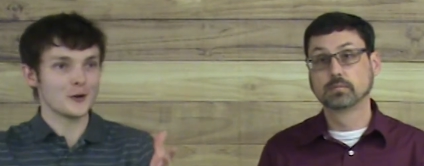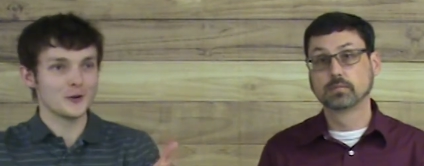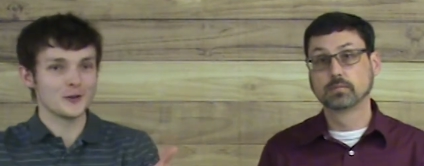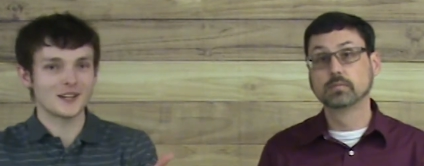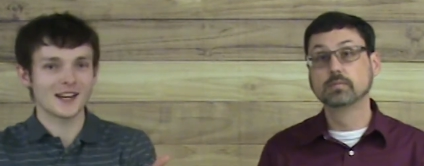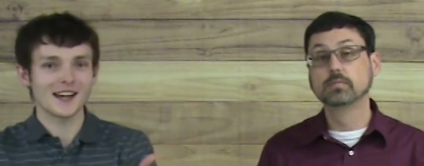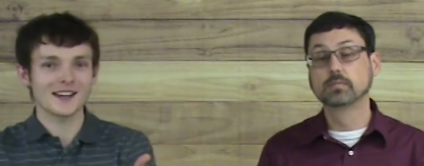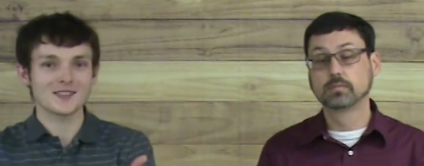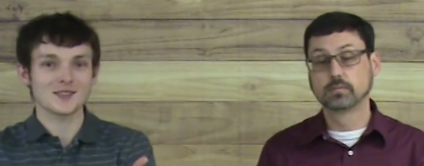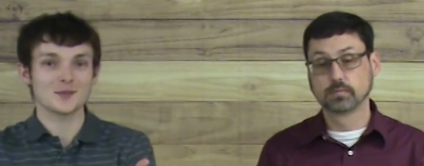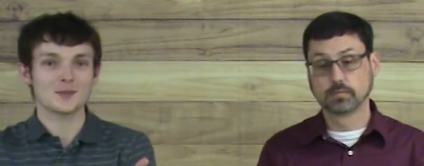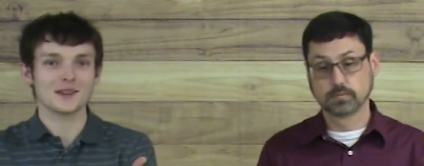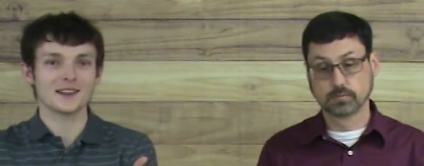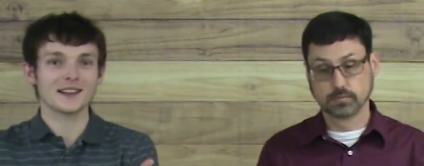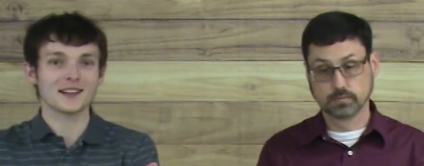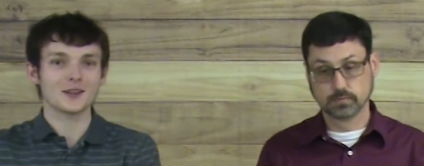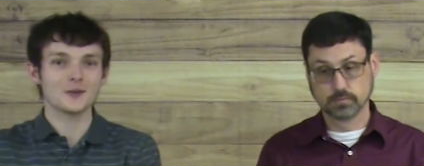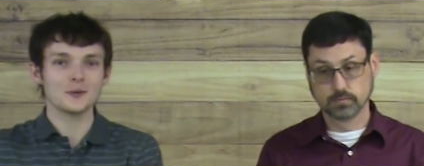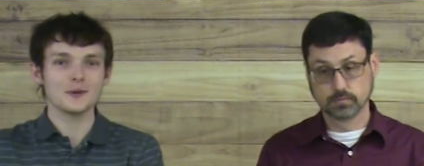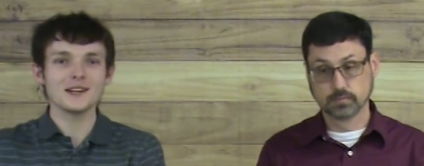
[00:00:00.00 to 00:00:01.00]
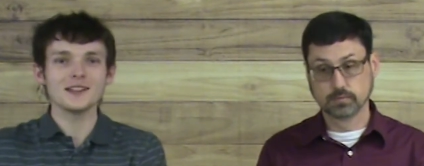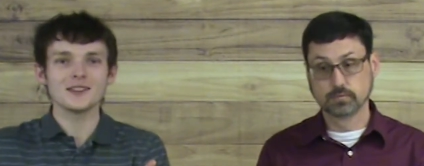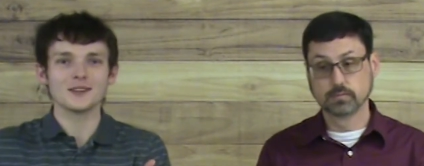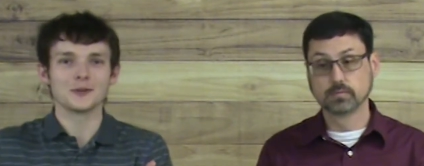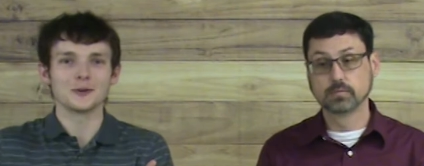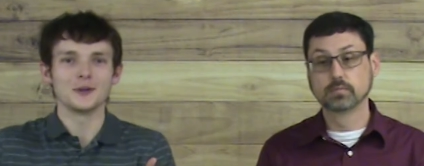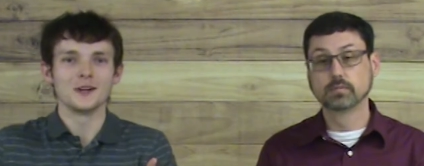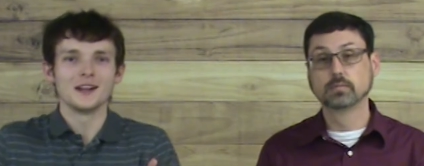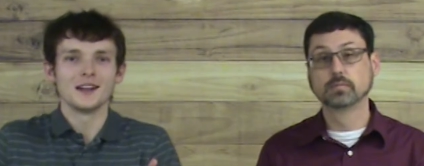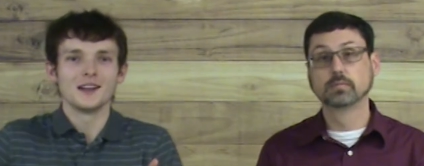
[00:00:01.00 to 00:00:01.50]
Speaker 1: New Testament like we
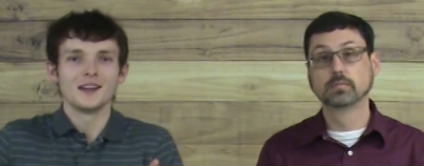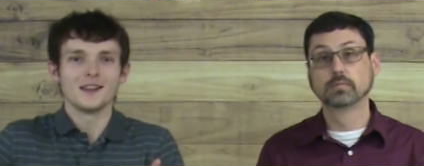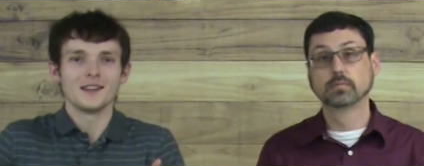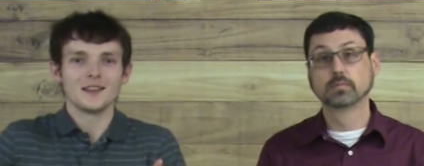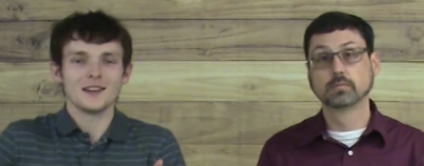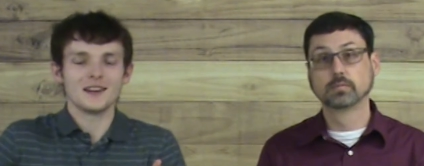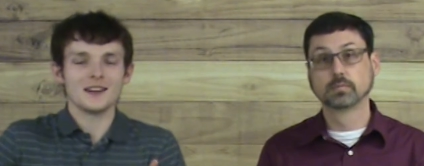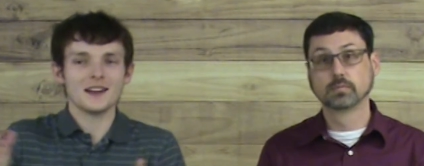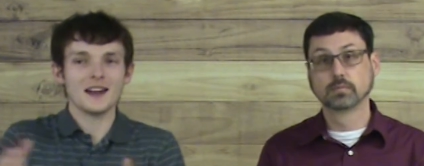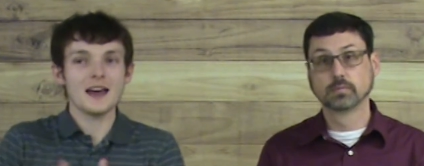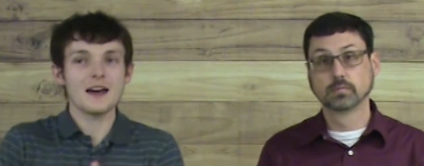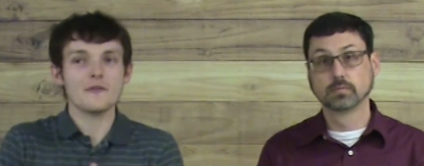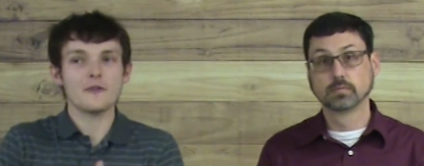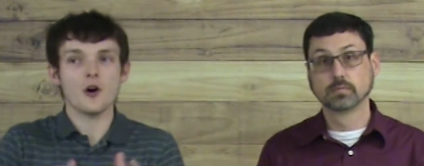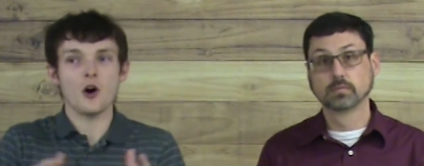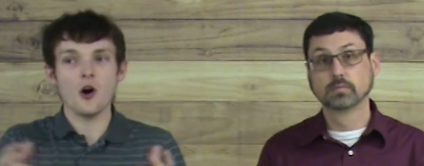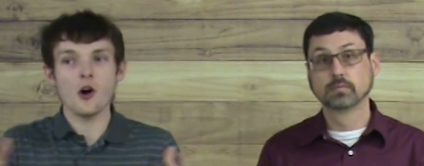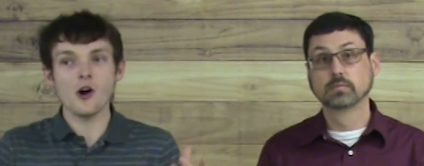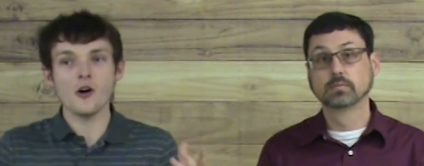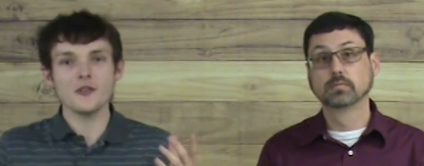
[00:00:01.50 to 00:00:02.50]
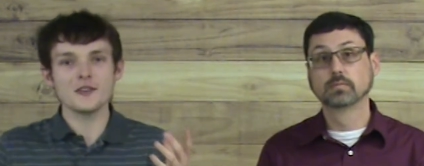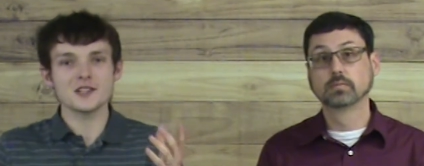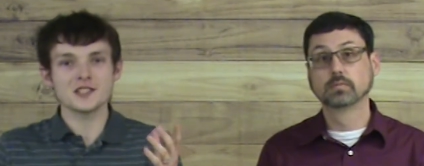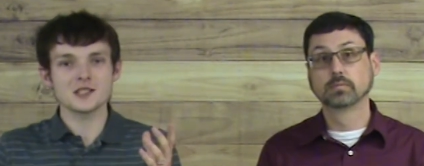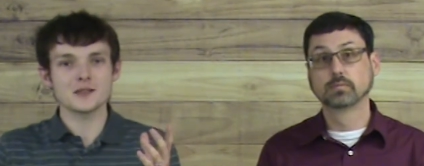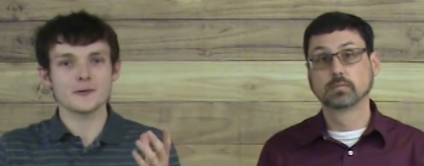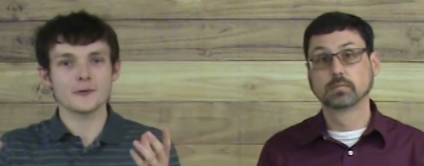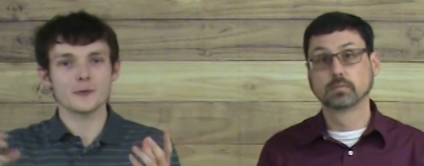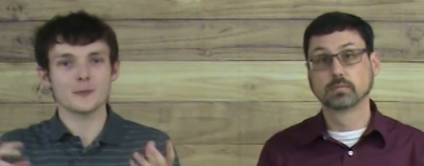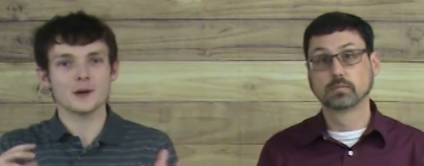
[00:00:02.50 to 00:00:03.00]
do. They didn't have all
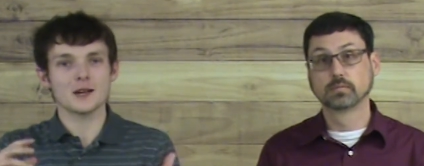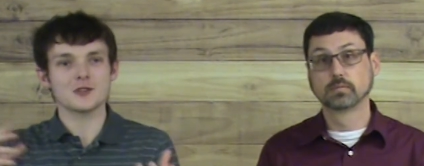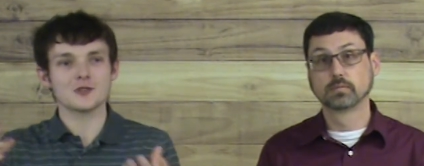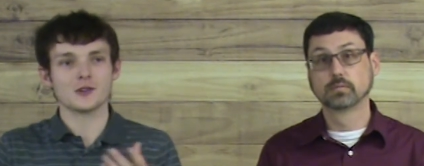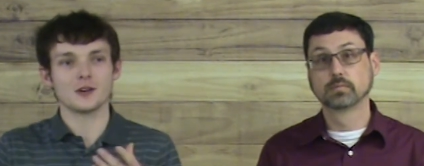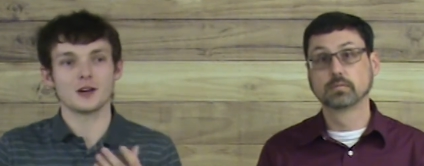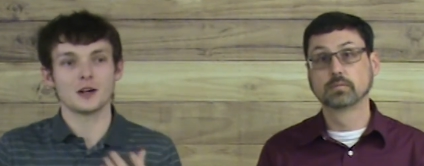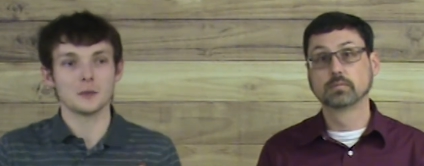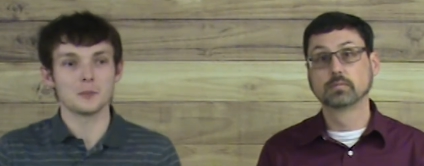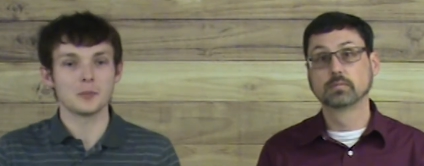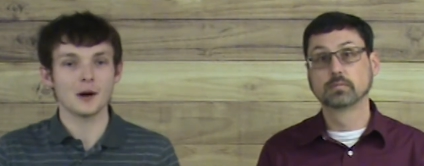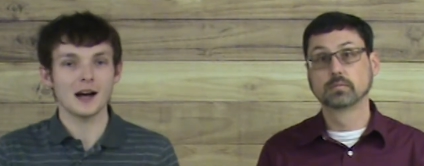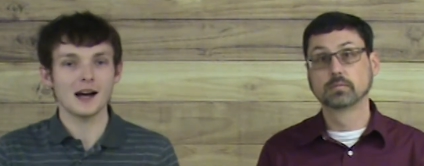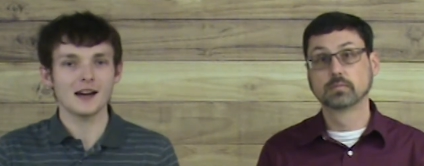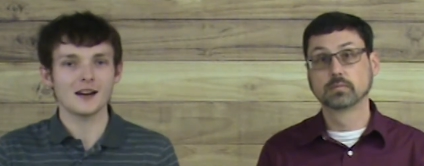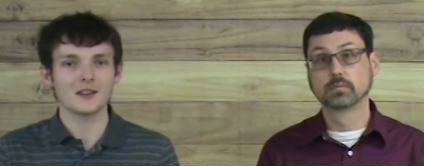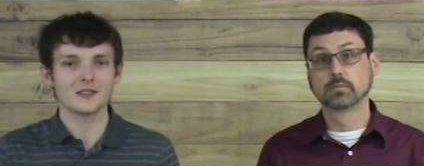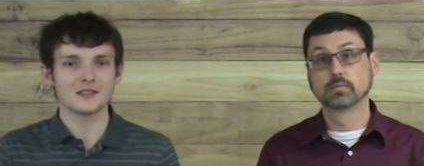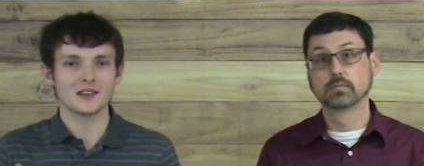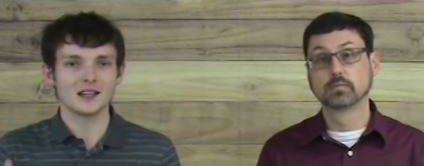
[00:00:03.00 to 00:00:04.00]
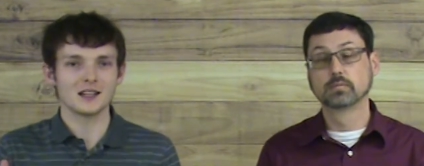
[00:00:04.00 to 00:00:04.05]
this information compiled.